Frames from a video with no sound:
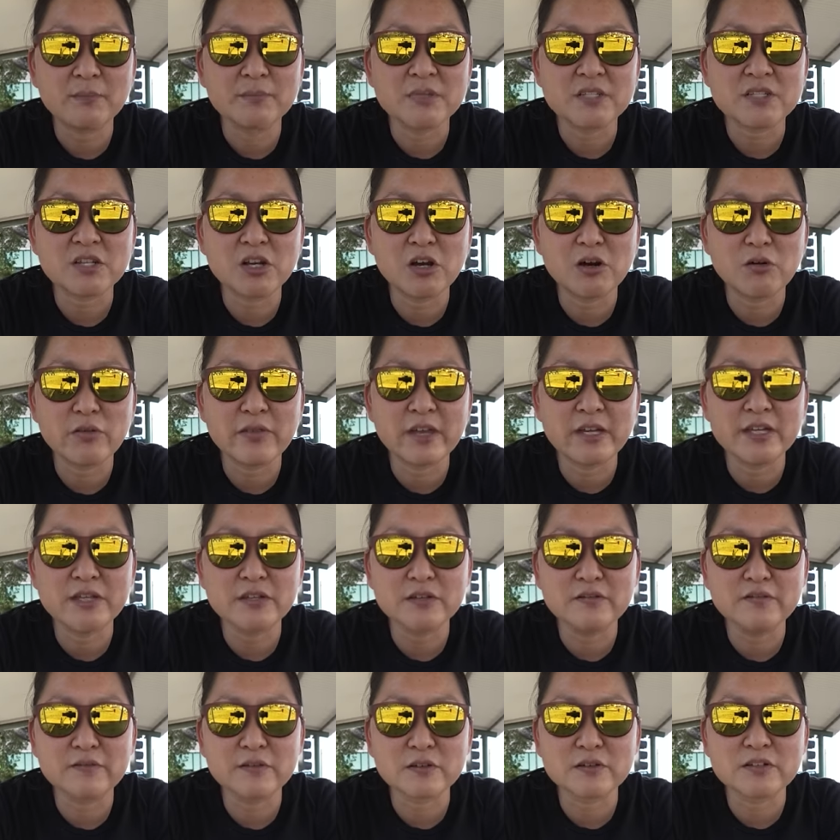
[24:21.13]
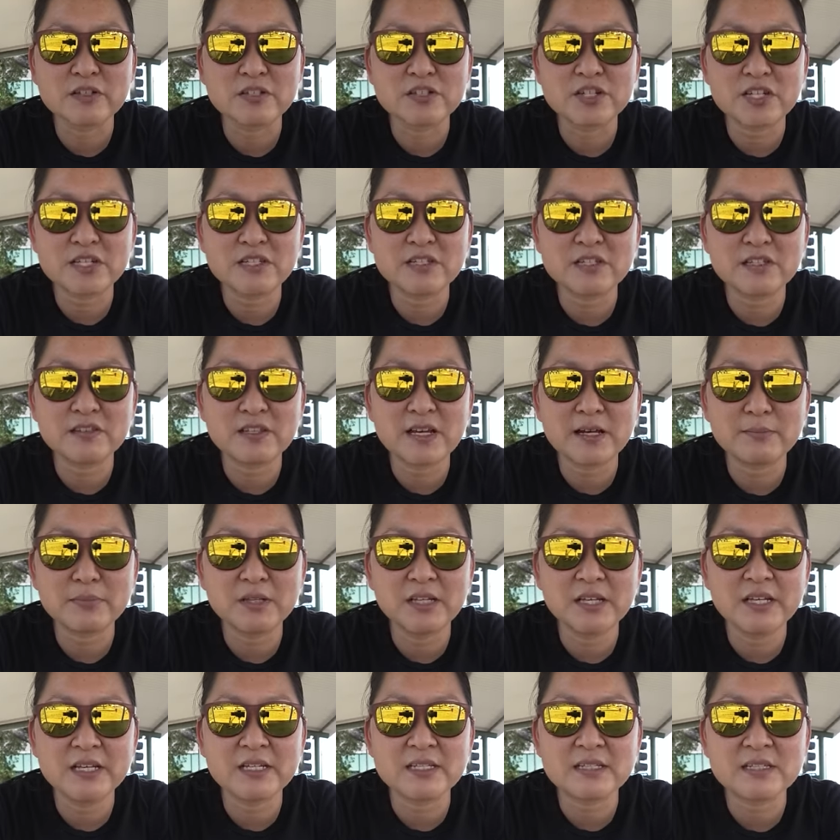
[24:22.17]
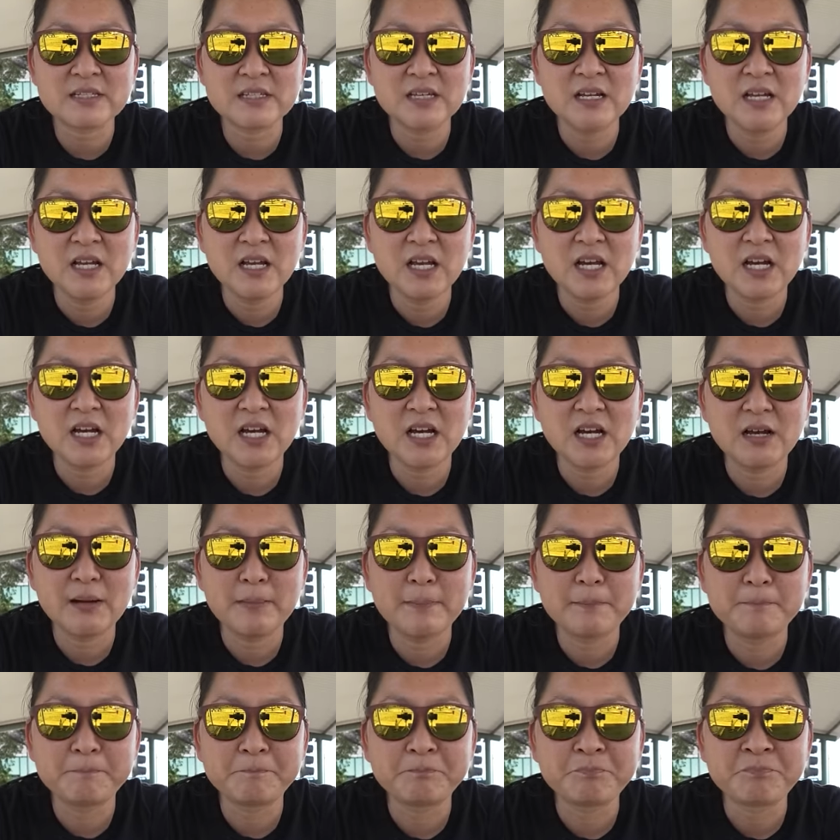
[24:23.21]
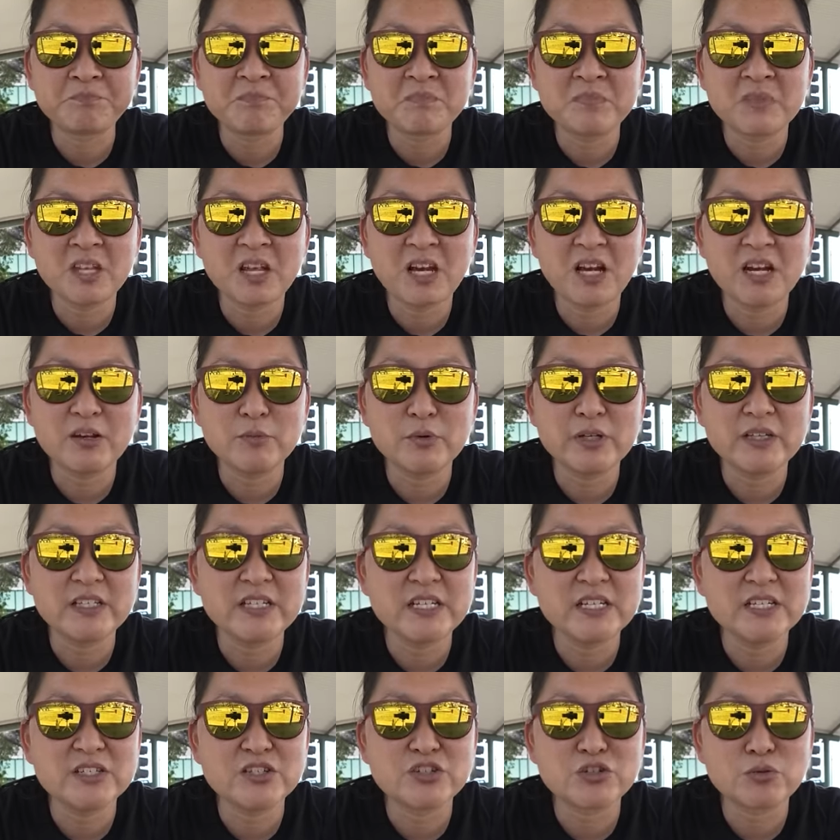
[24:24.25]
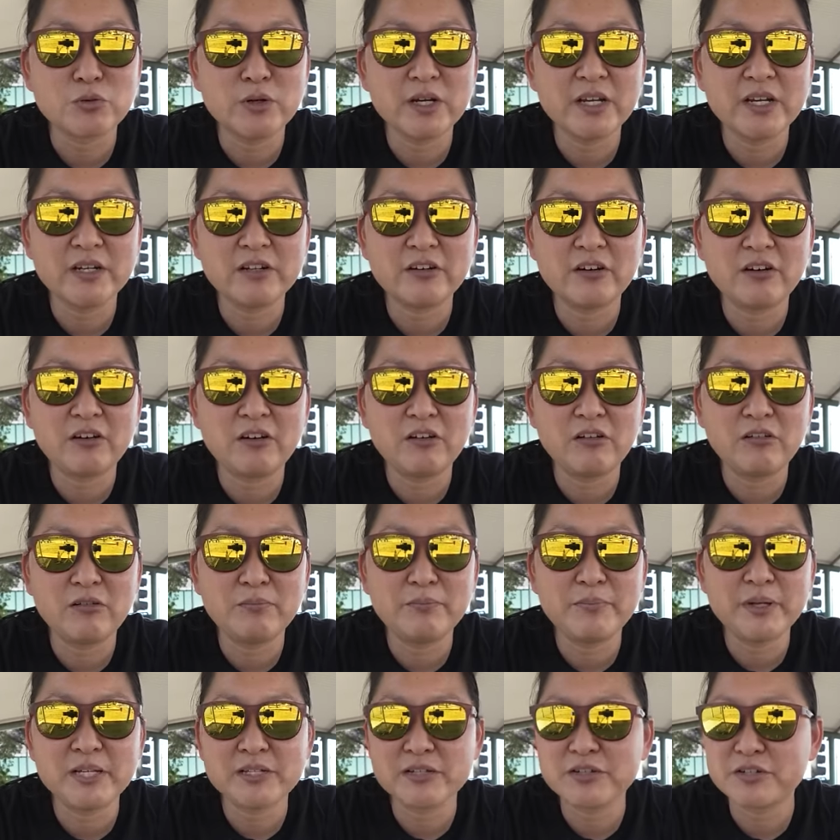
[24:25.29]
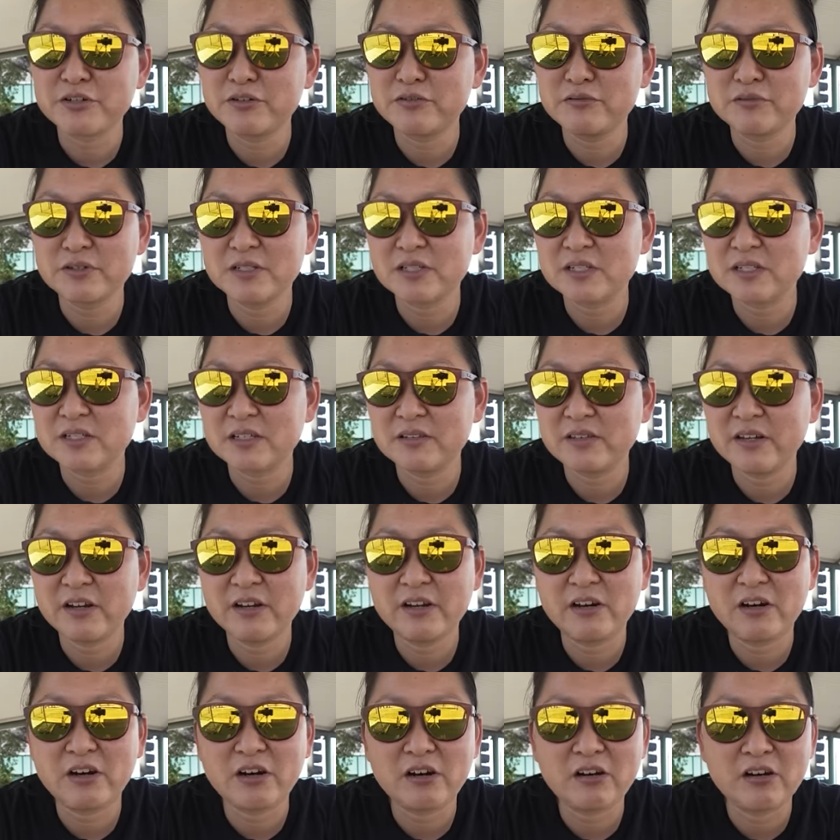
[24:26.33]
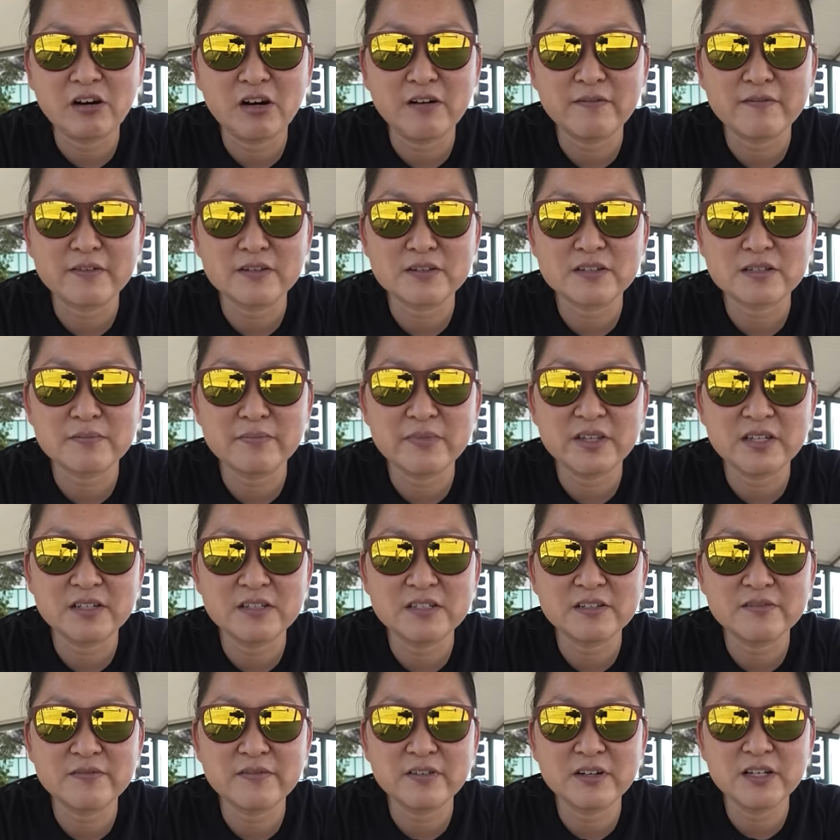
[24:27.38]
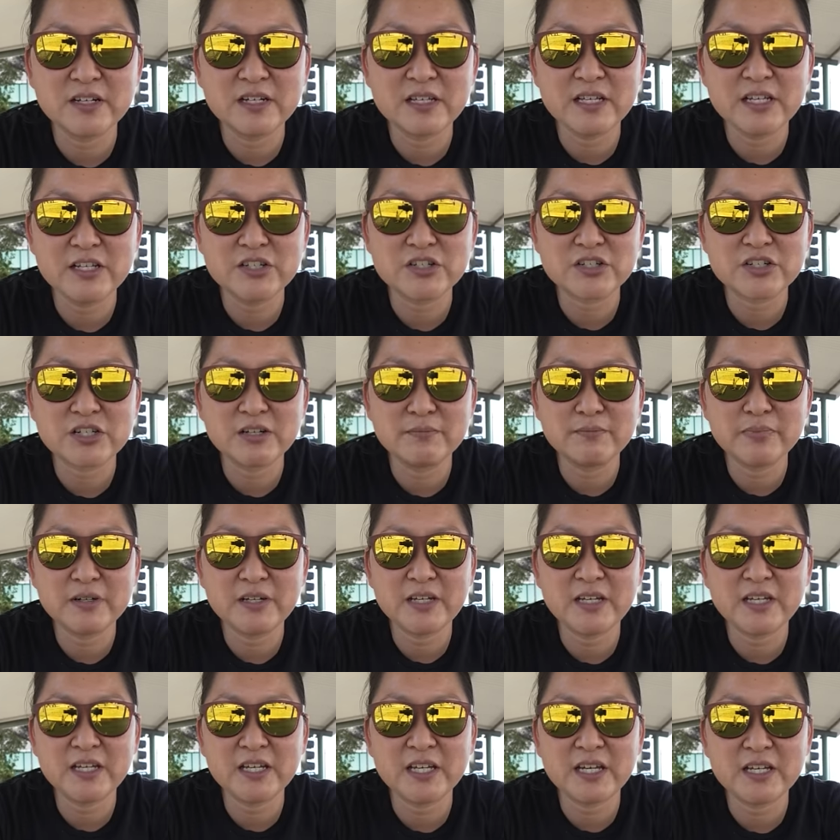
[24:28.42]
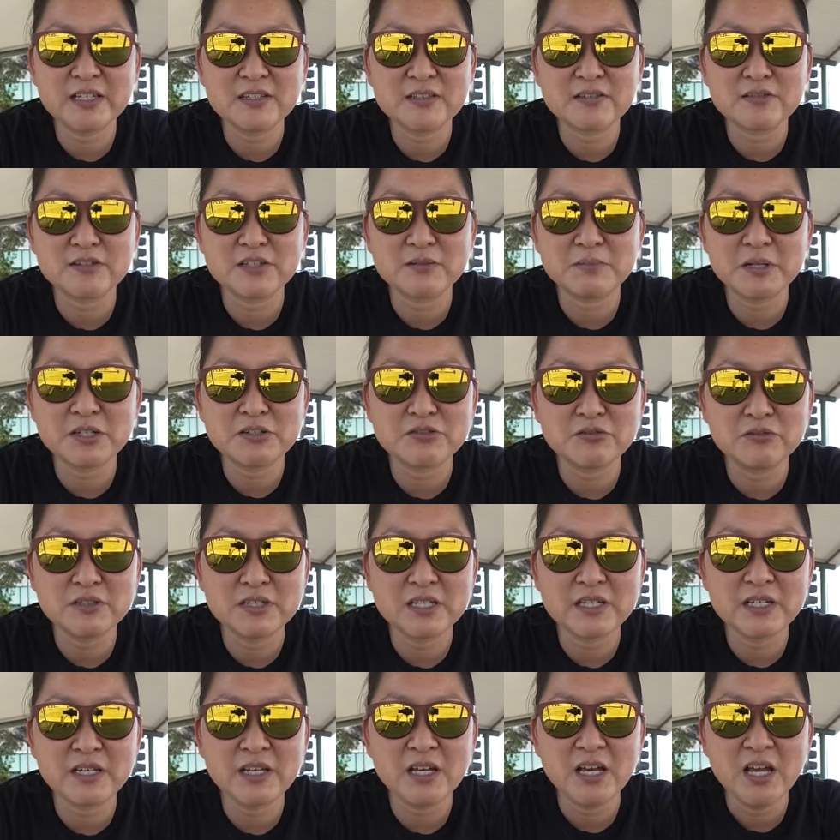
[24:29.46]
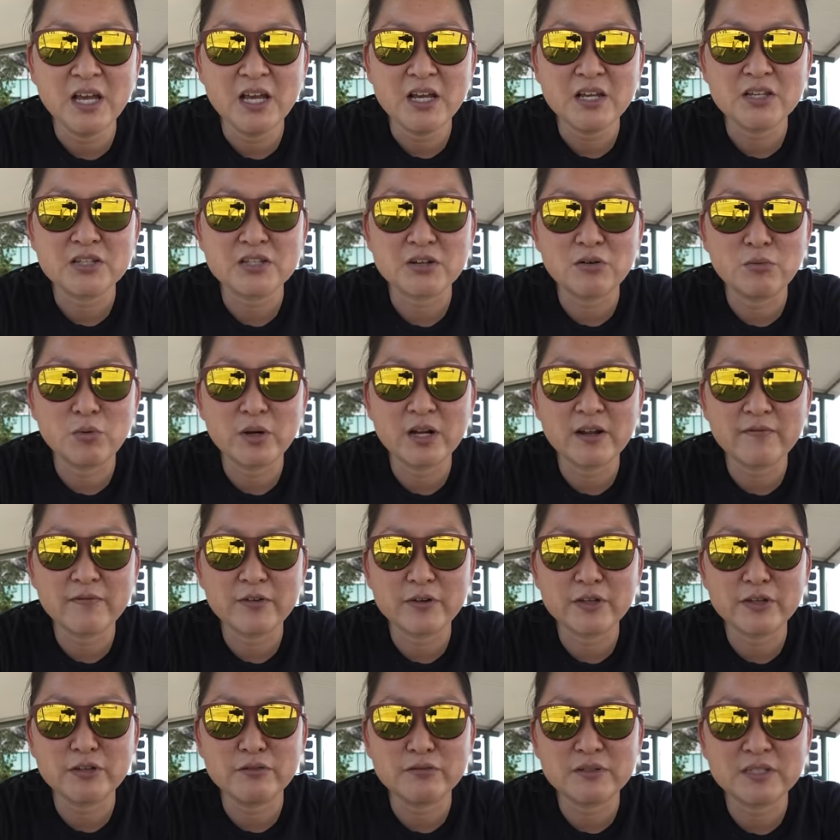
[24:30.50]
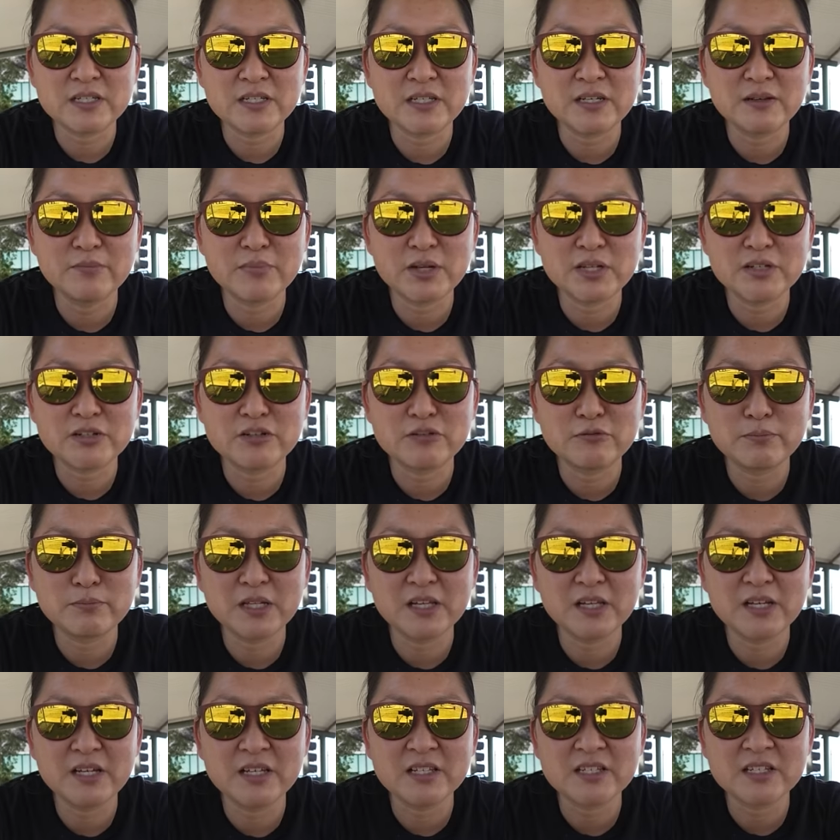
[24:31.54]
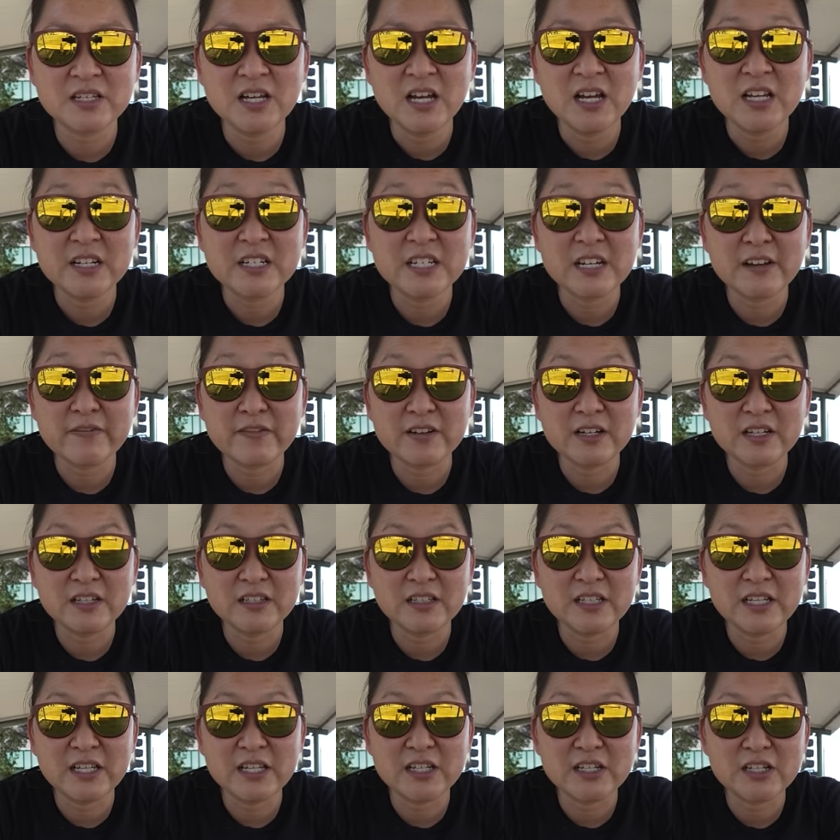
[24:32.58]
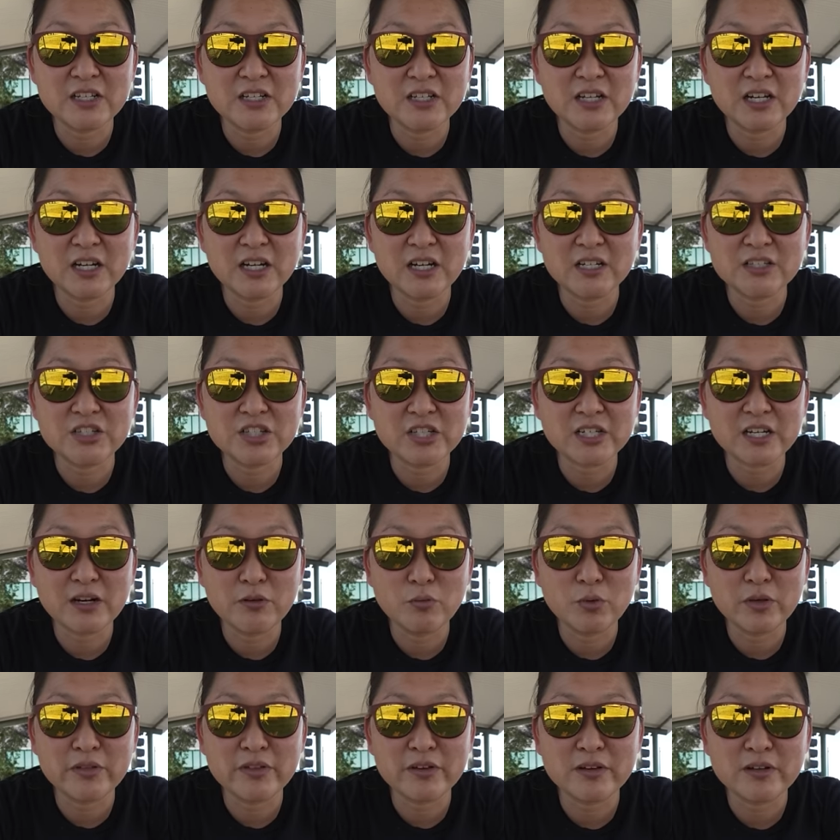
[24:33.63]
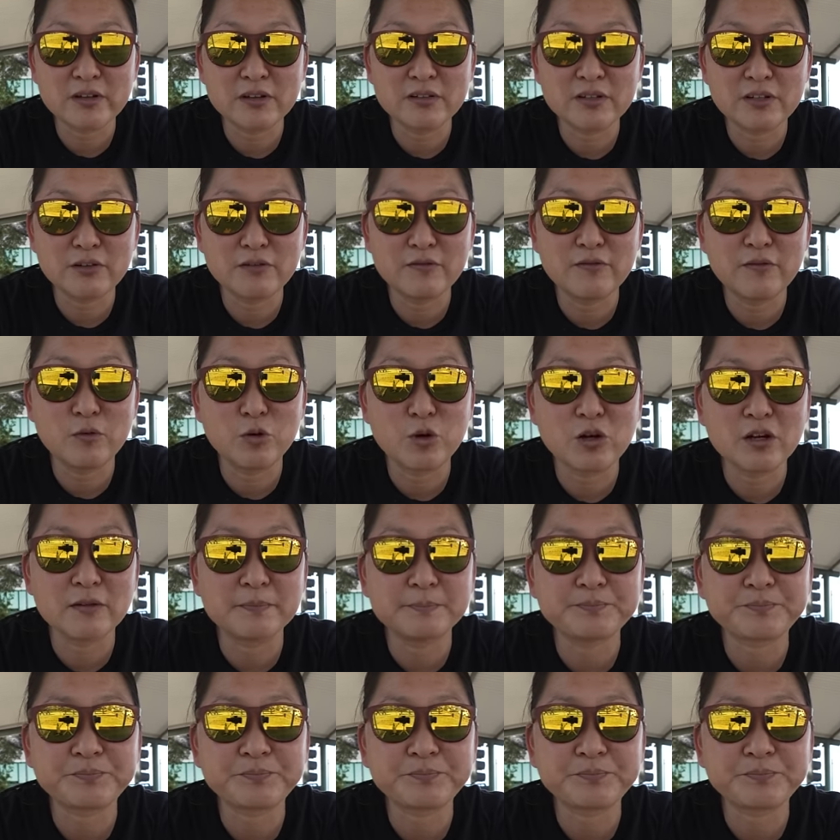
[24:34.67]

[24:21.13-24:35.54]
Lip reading: So thank you for suggesting that place. I really enjoyed all bentos. They all offer something different. Each company has their specialty. So whenever you see a bento place, definitely check out what they're known for.